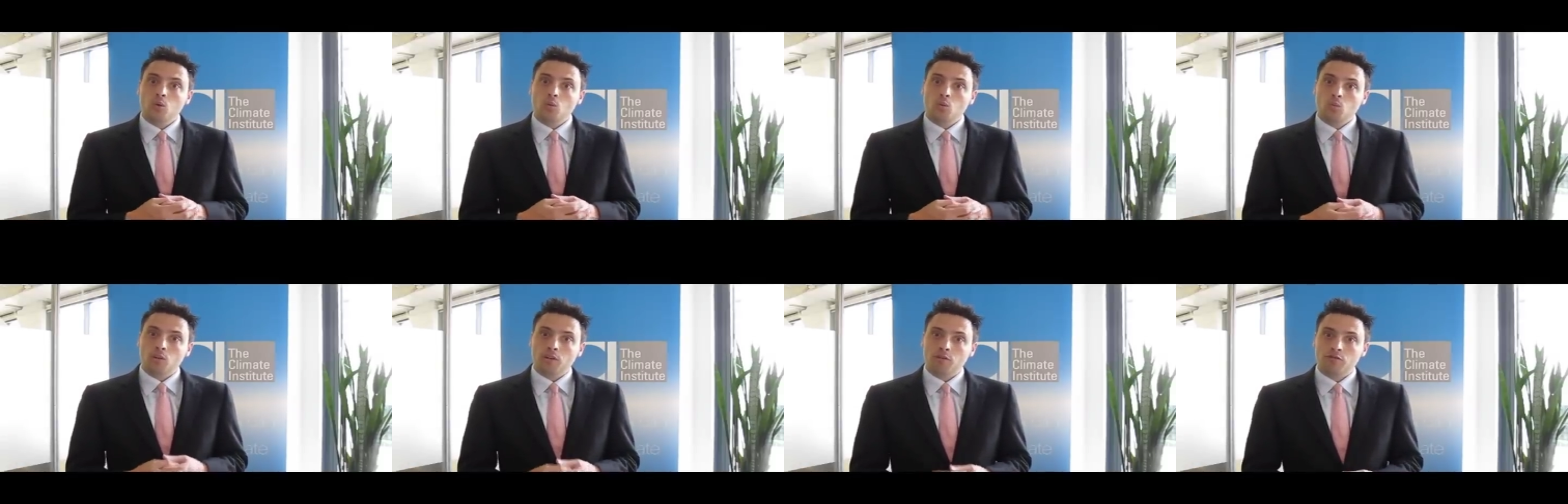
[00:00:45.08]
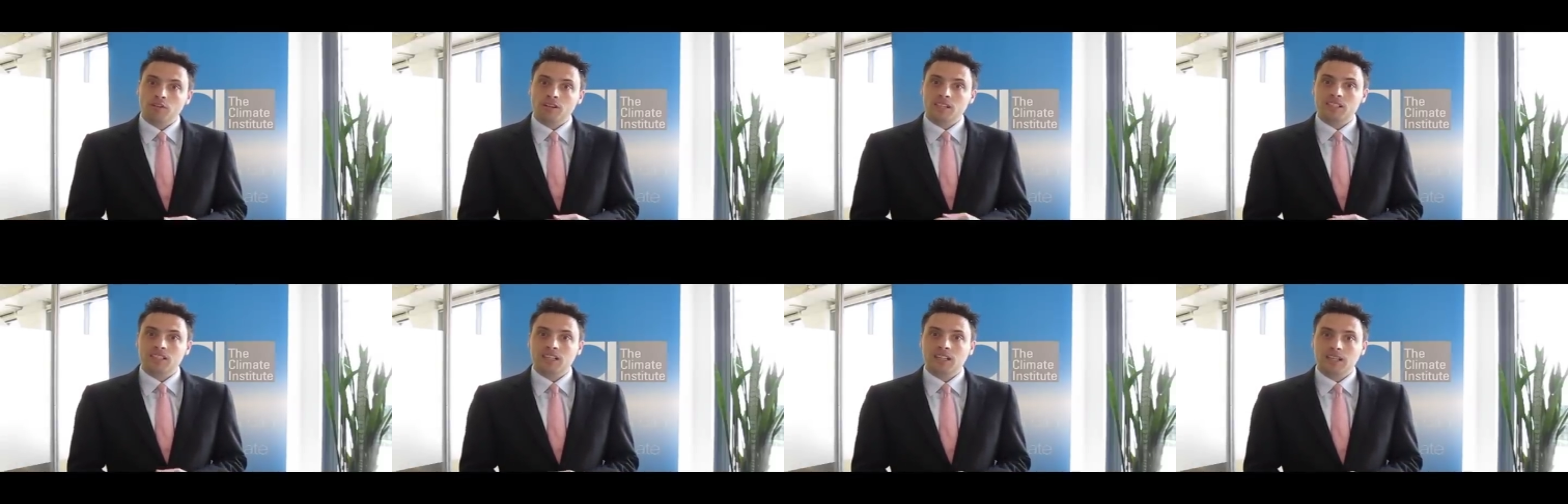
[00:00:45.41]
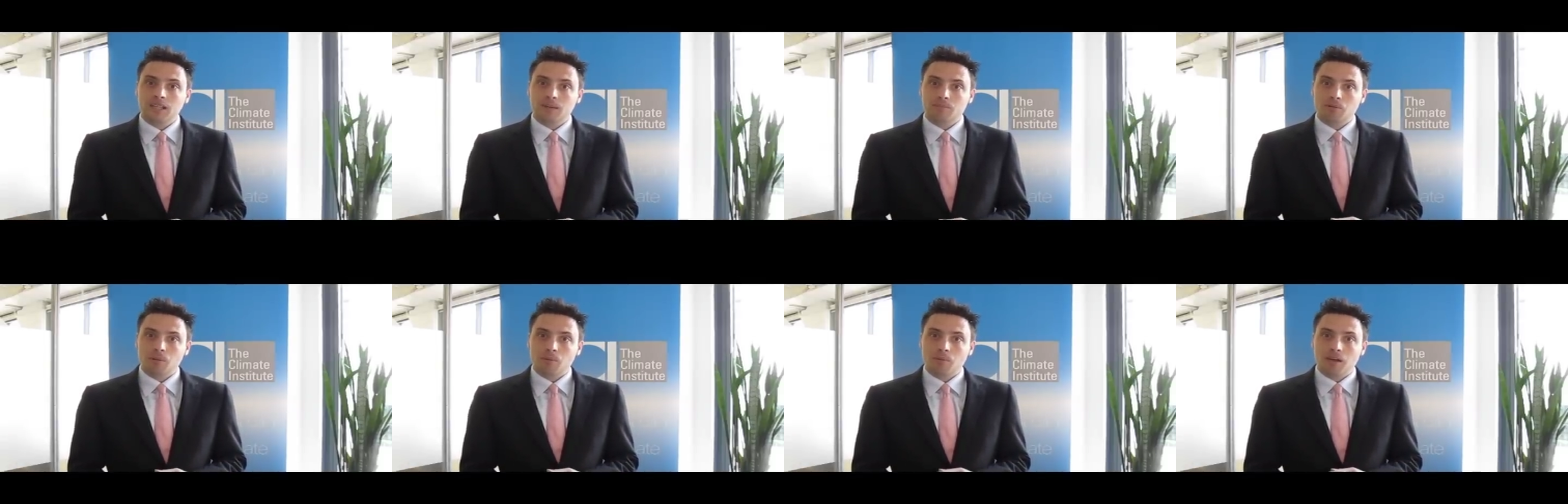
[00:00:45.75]
We've
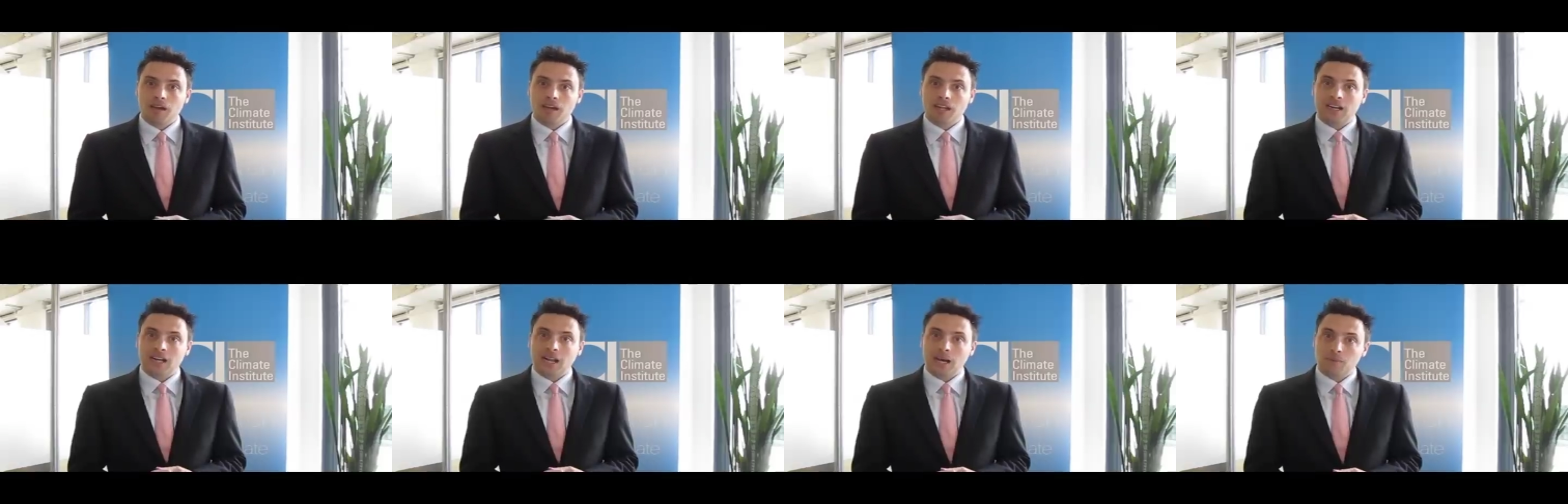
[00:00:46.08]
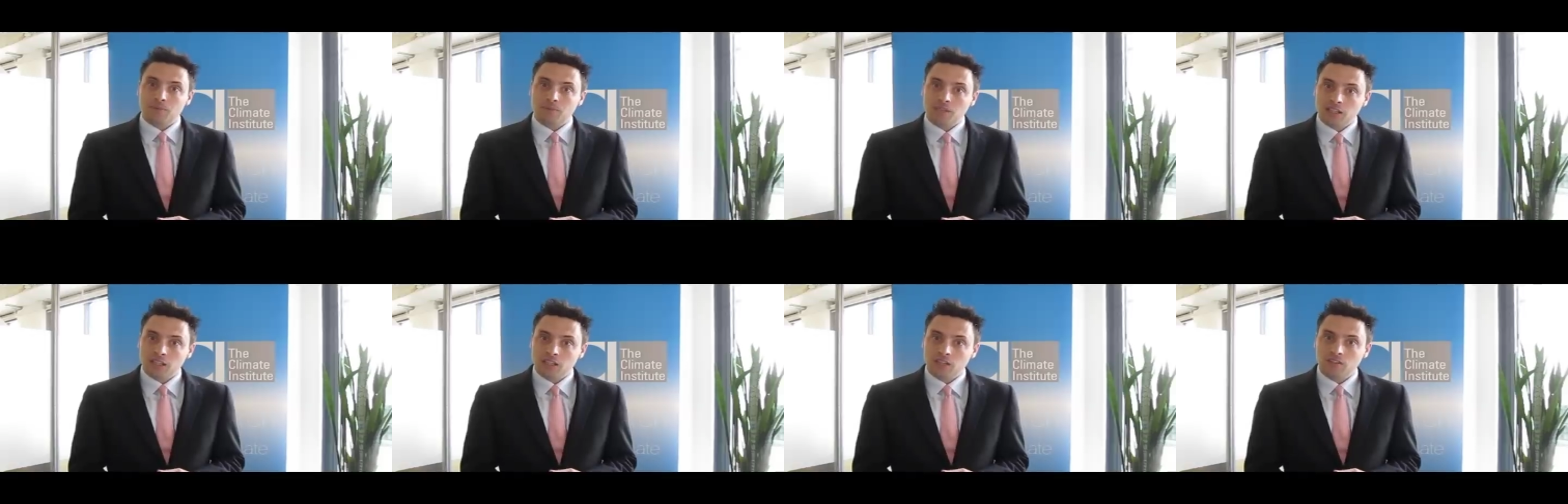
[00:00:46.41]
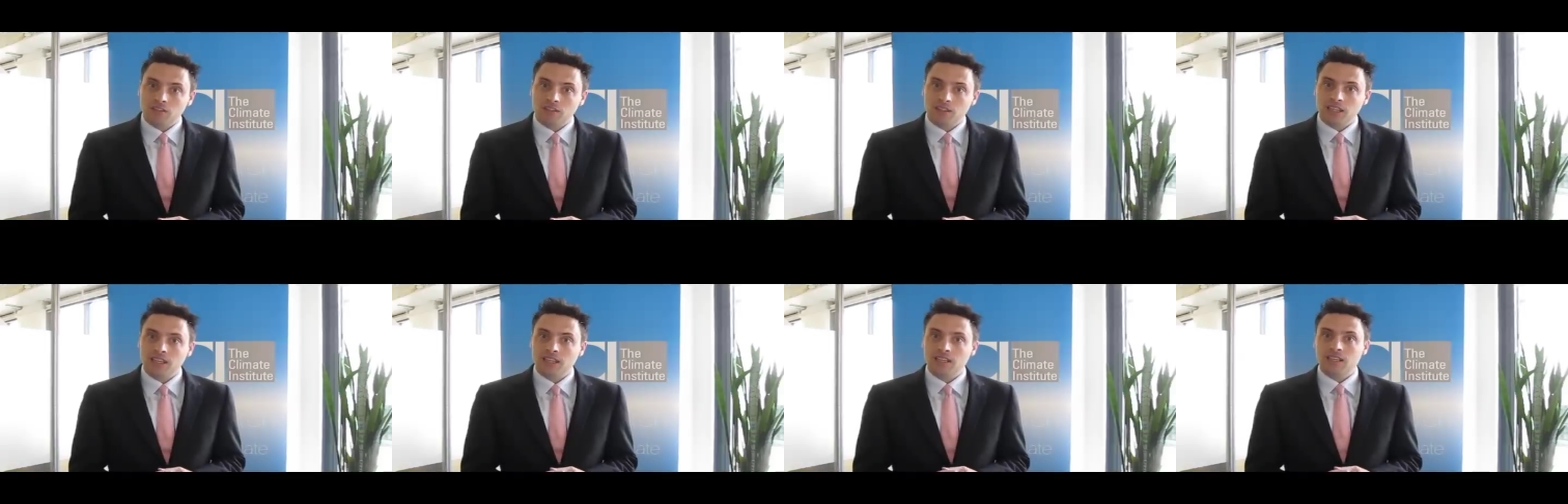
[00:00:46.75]
recently prepared an update
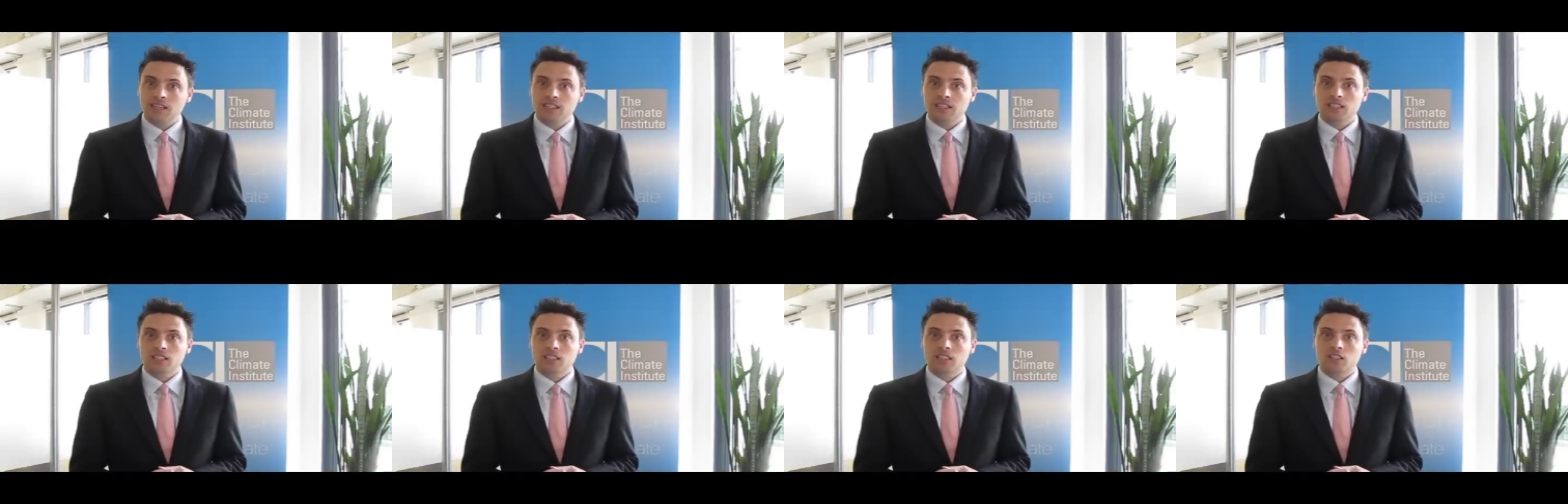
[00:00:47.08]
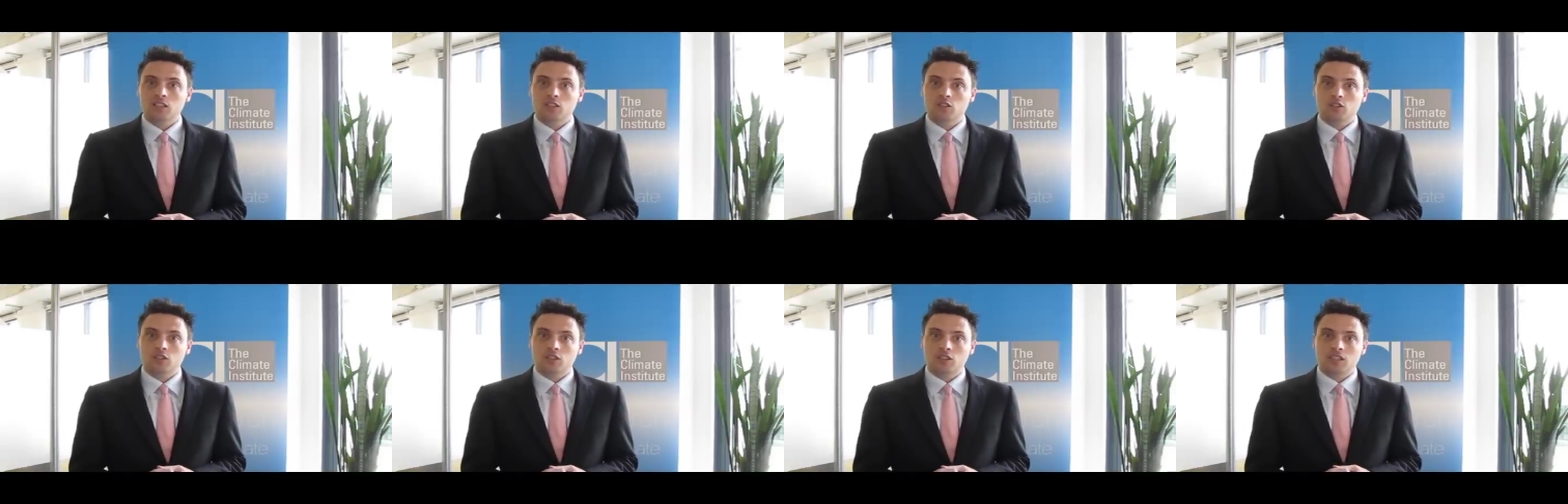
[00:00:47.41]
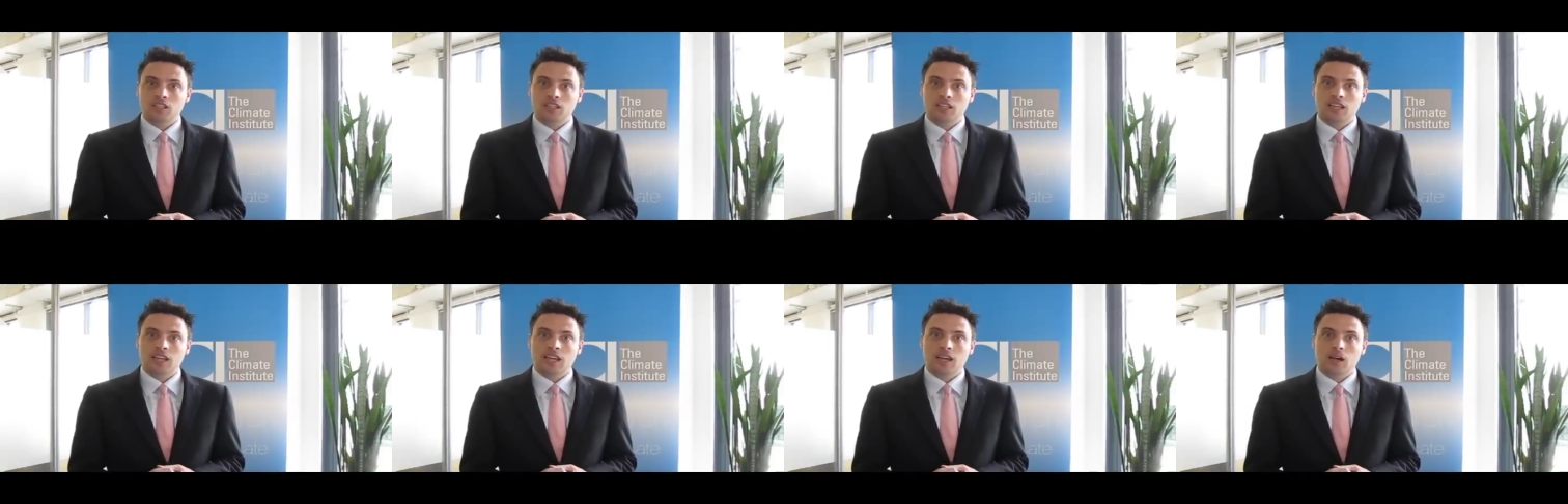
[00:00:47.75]
of the index to
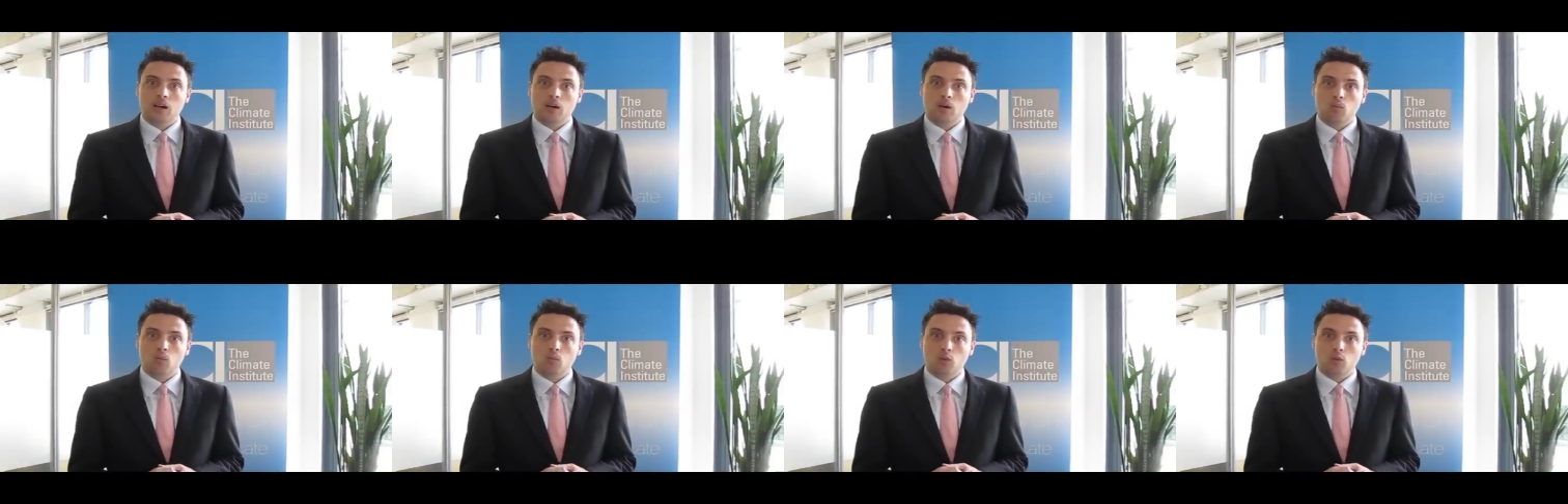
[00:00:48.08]
see